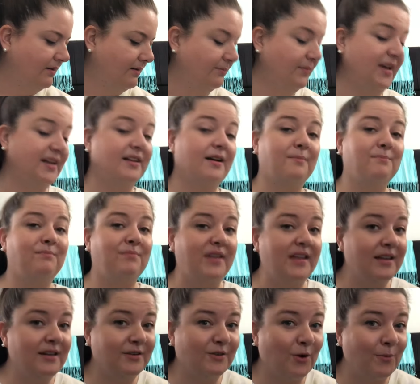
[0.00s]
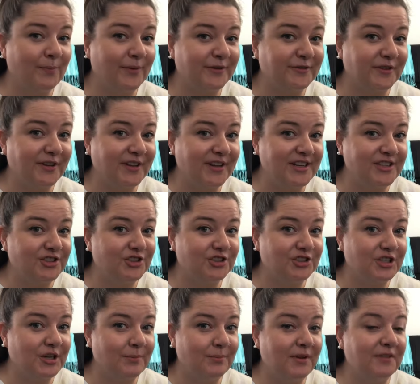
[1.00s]
might not be an open
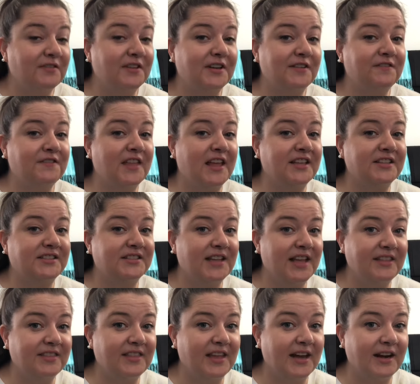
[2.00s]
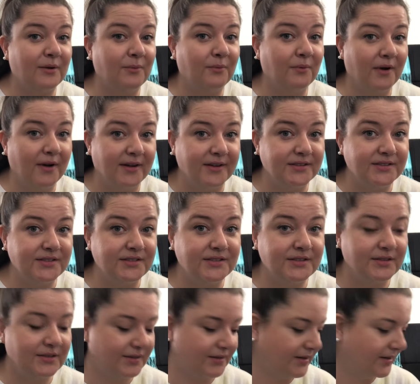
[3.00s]
relationship, even if they said that it was.
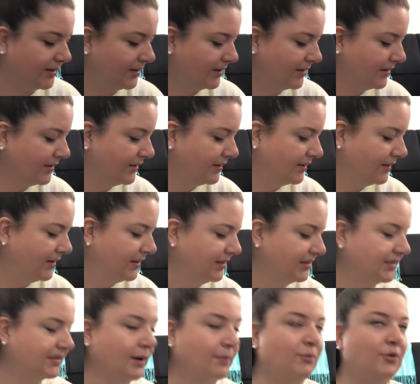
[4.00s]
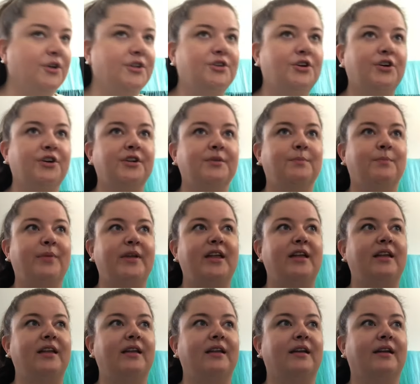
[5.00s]
Someone could
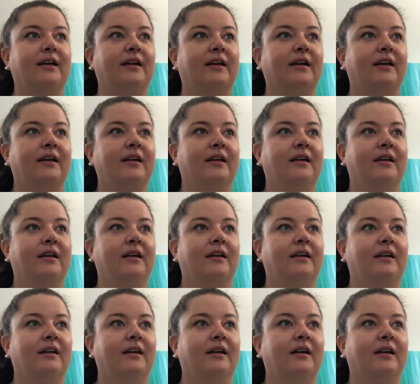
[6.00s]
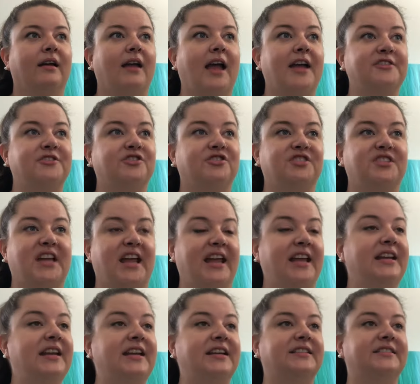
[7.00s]
be
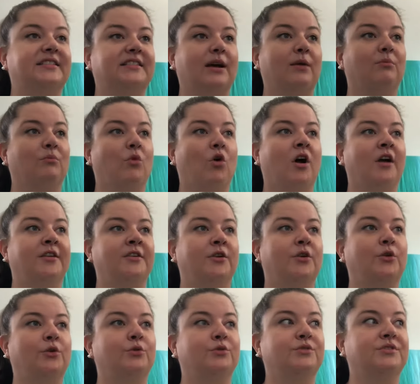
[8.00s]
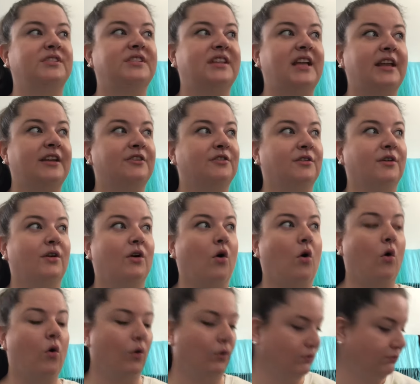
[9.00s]
entertaining someone who's in a
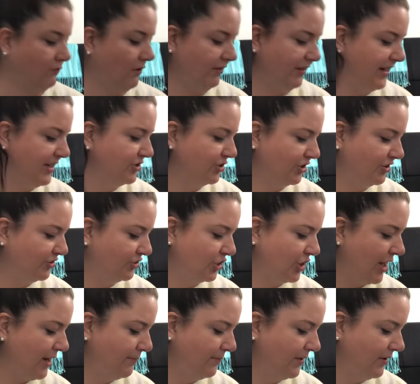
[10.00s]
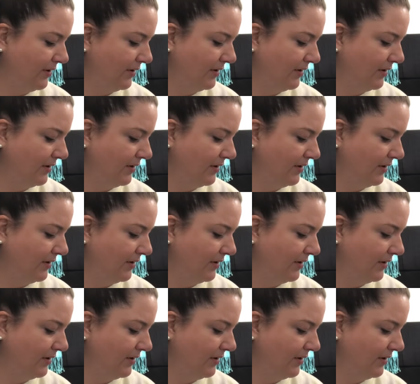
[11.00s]
whole relationship.